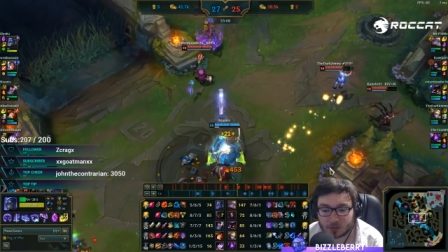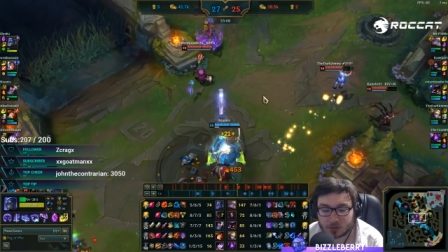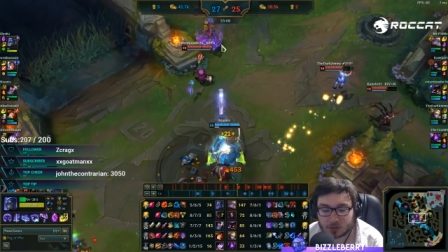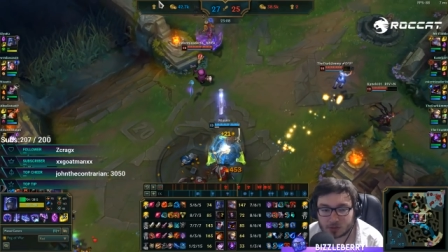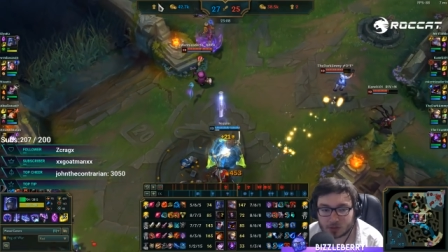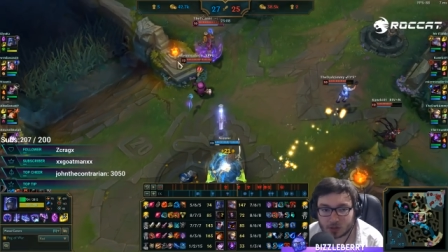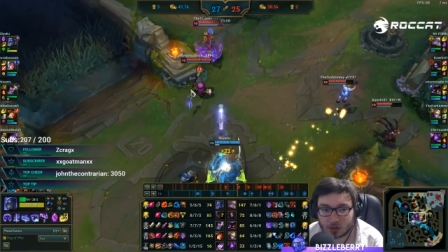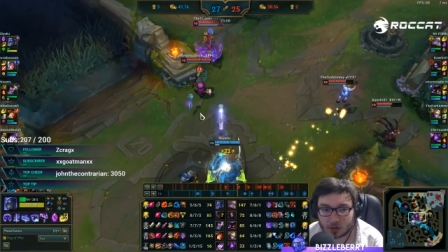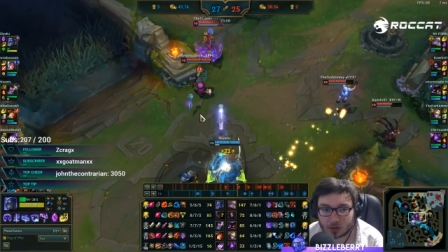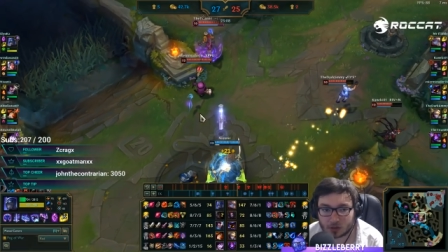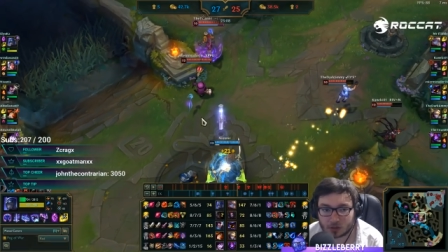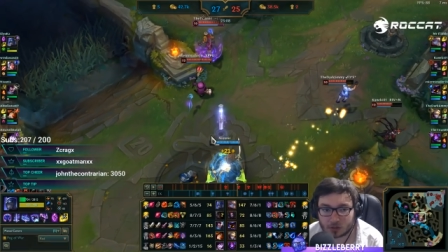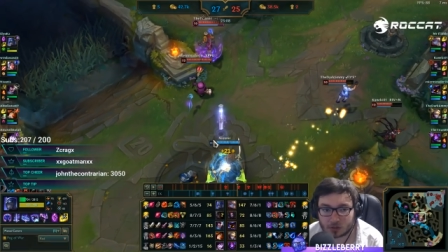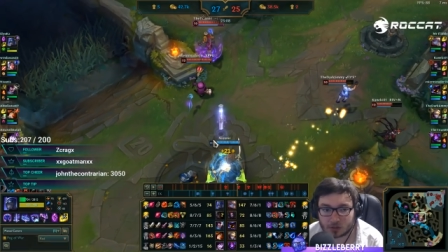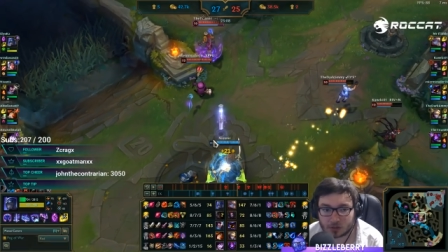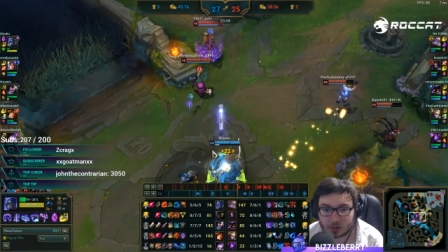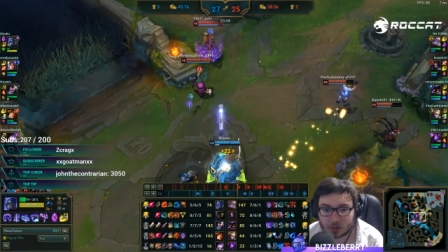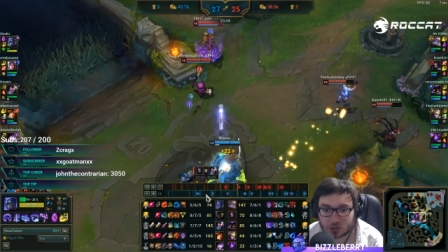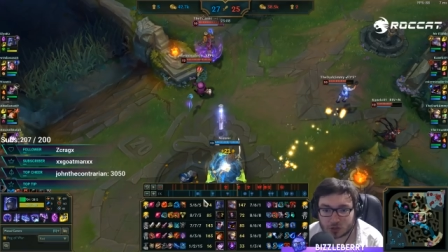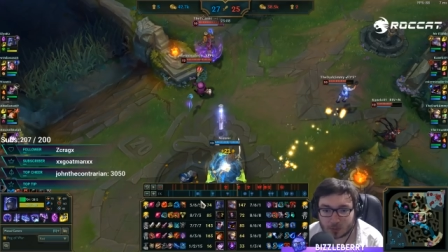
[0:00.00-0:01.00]
So
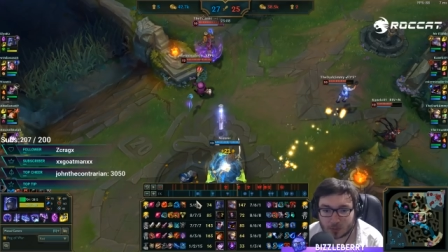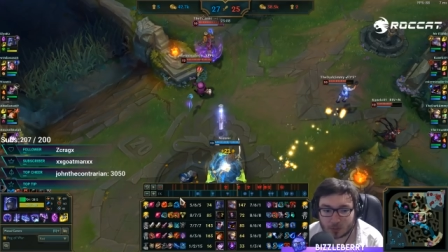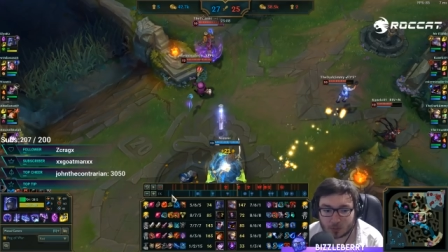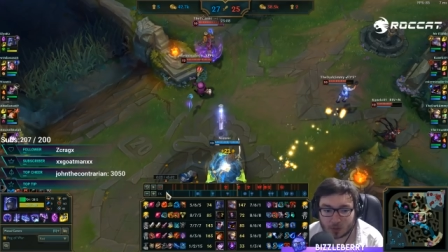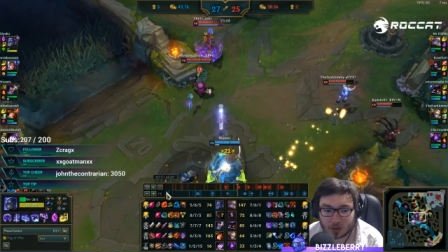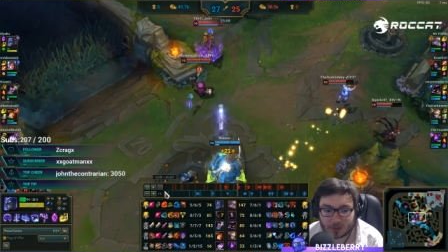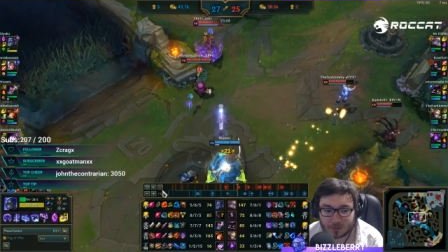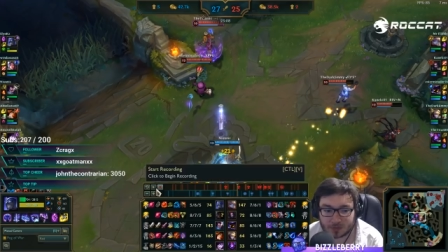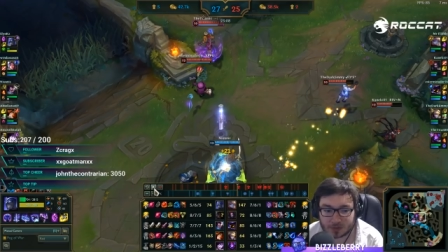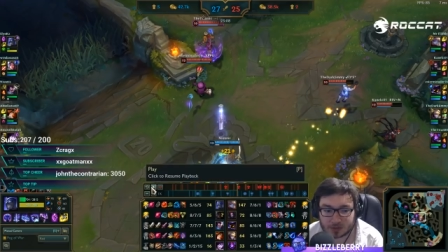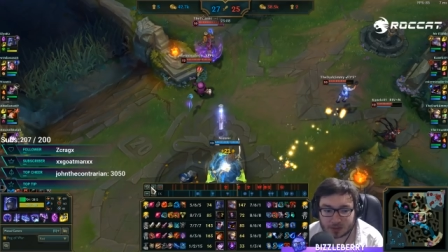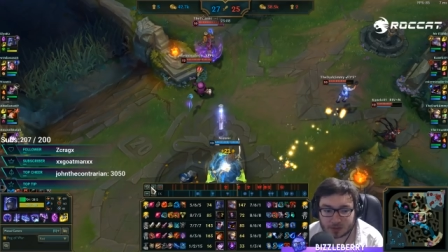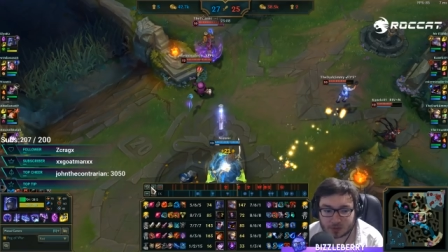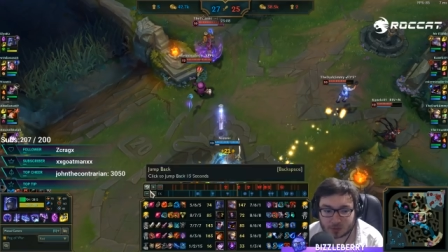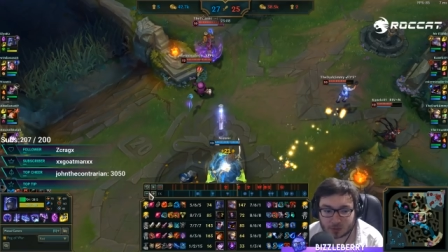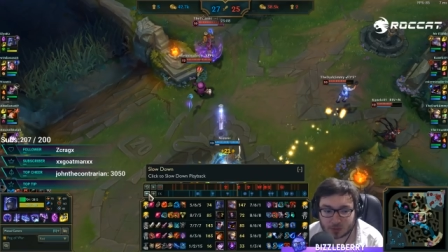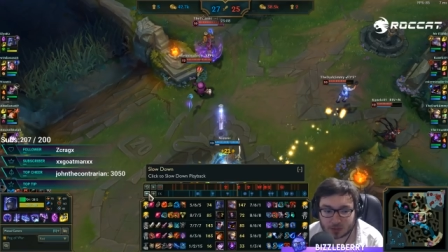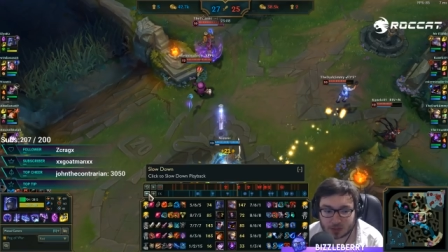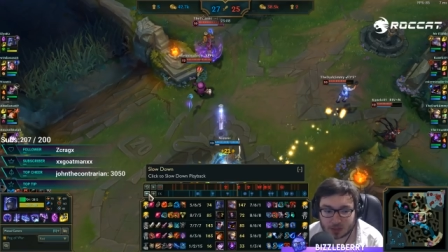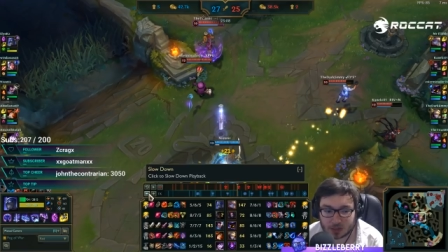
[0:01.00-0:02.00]
there should be more emphasis
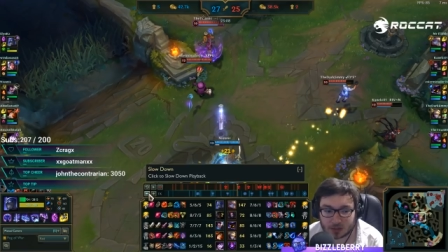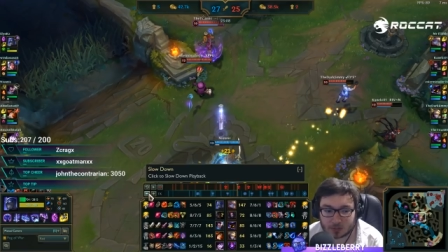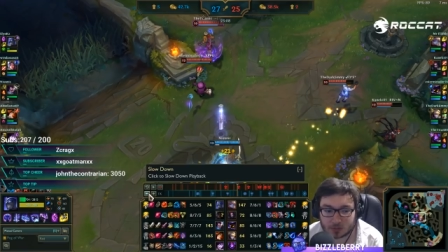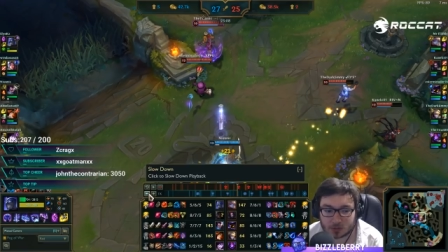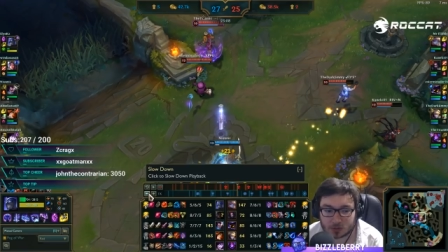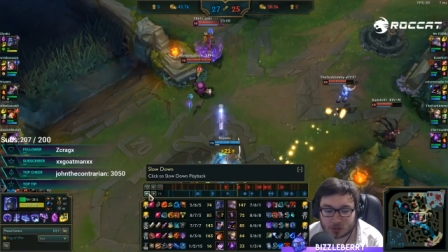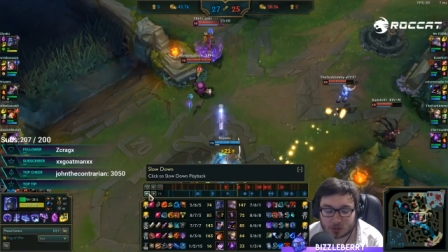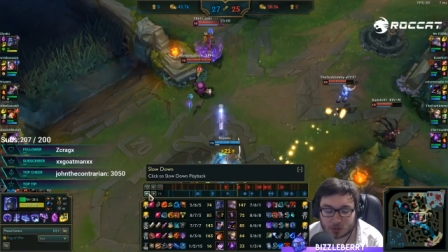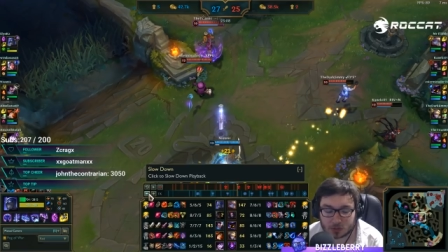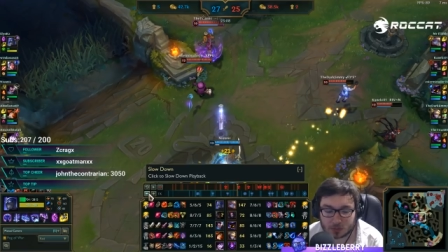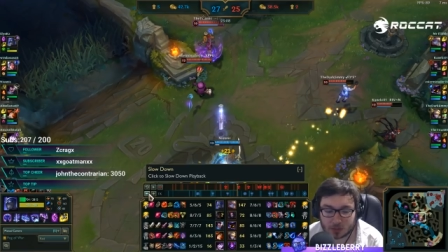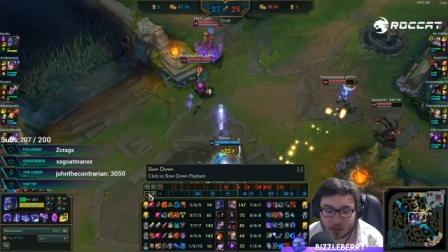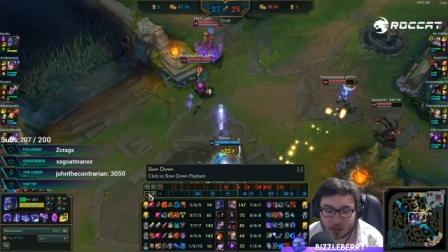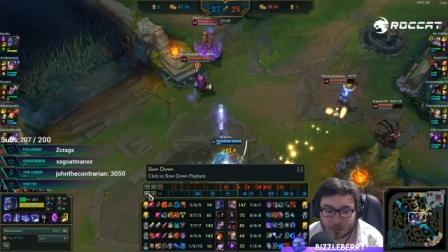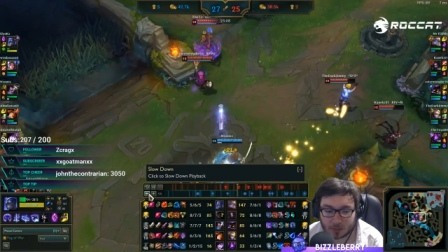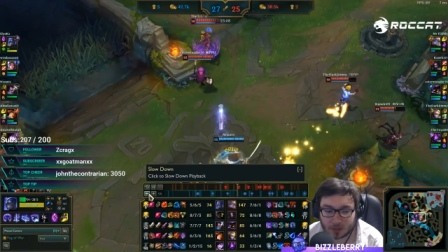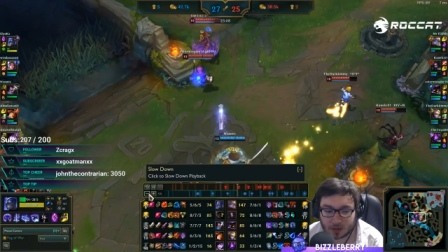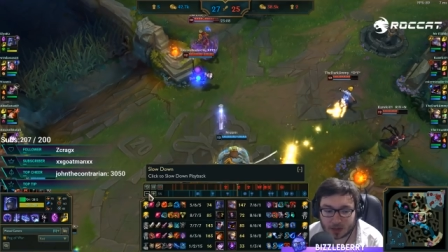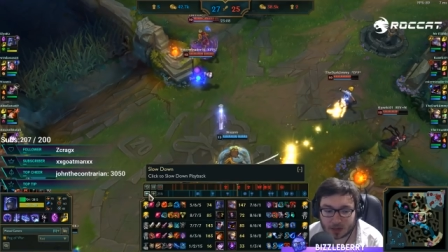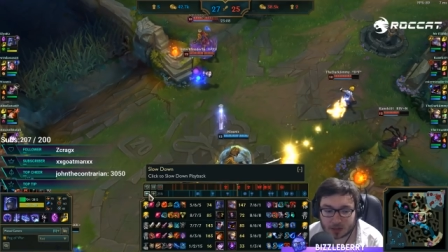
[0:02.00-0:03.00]
from your team to make
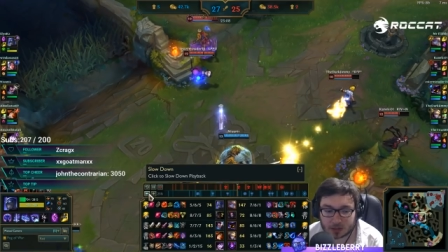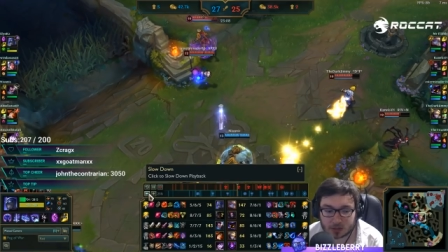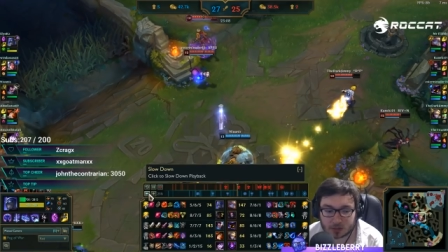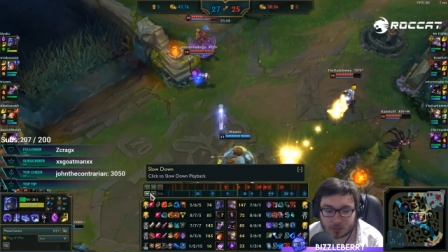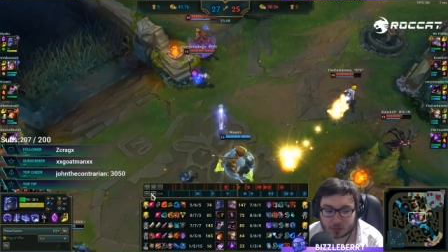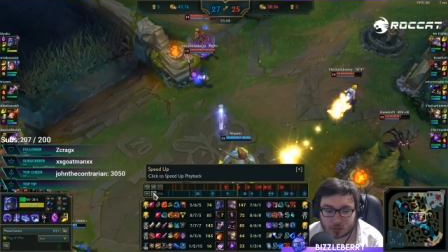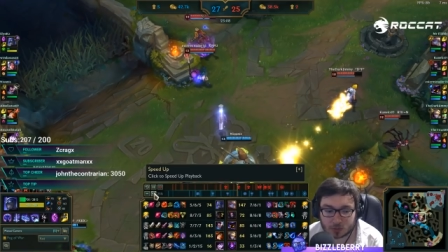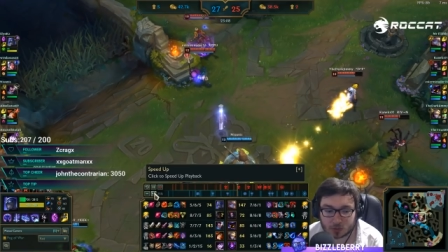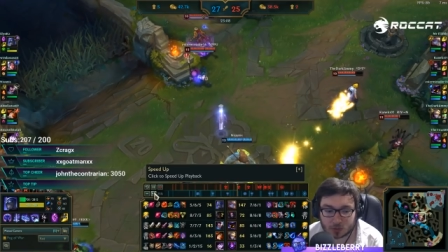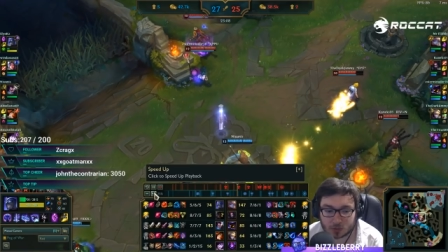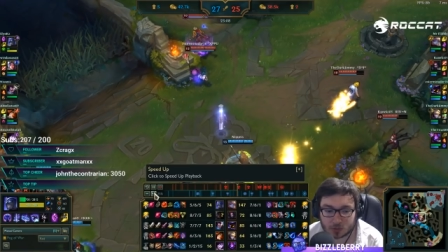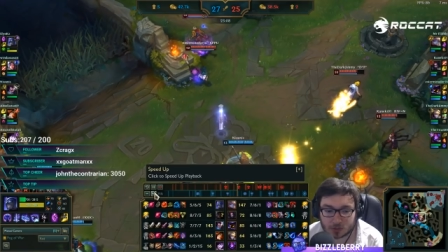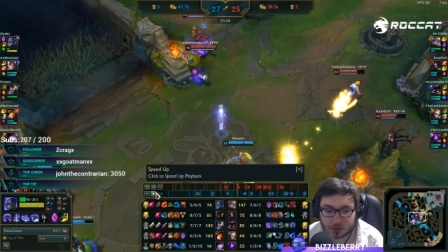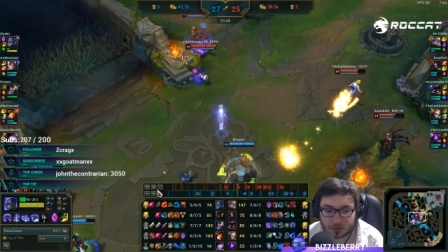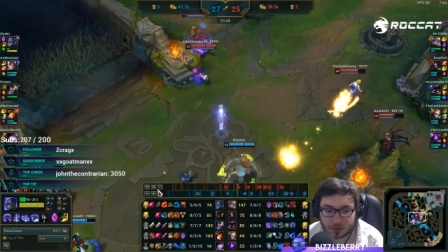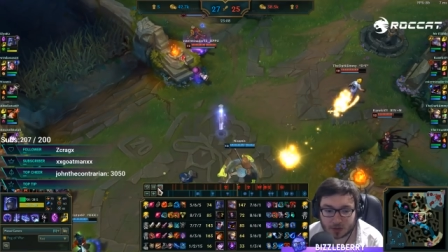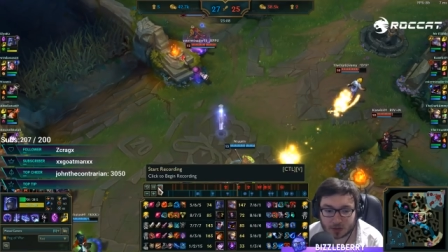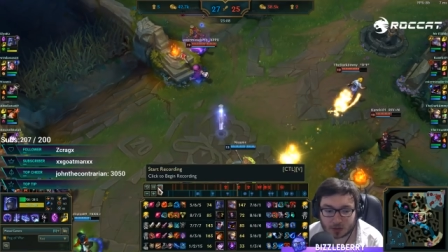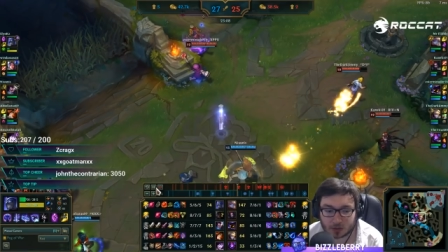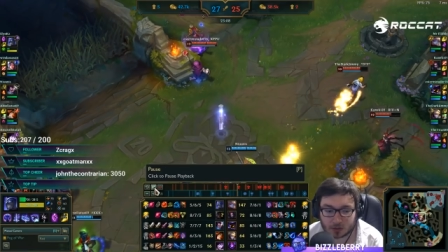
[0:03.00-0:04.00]
a play to cause a
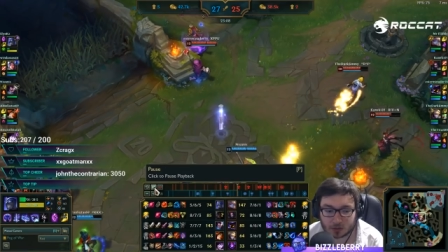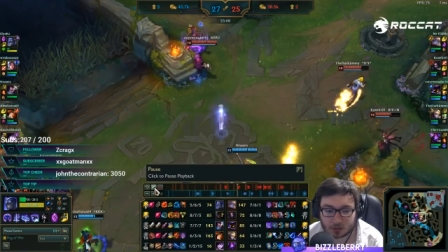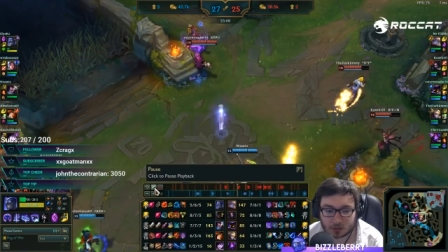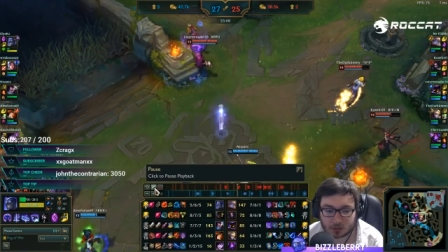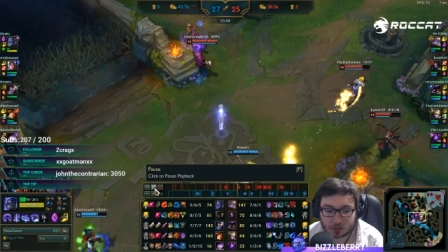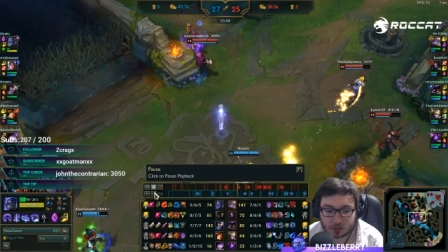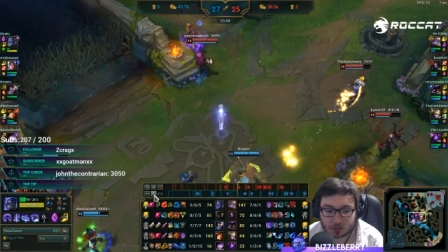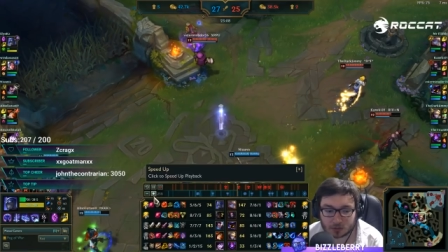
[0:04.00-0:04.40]
fight.